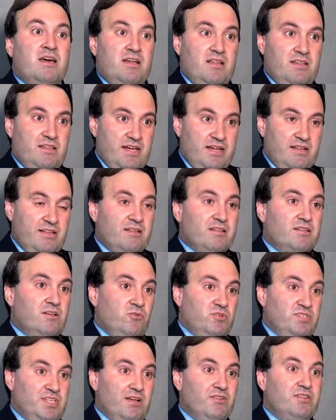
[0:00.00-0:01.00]
then the
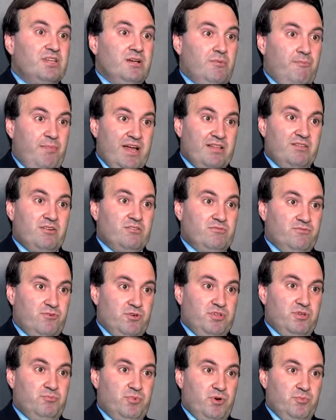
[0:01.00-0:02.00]
resulting pattern
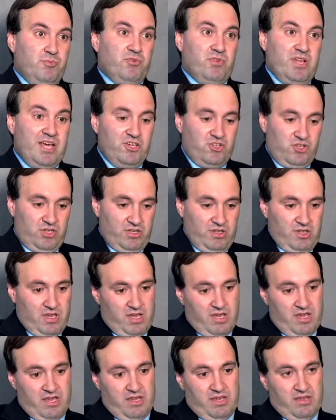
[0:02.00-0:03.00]
for the population
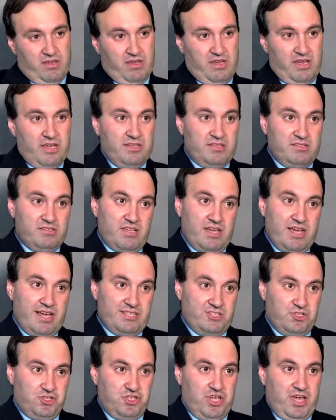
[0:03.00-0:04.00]
is
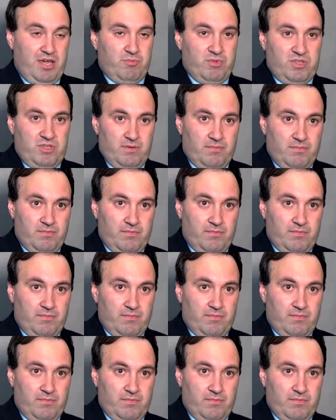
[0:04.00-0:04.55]
S-shaped.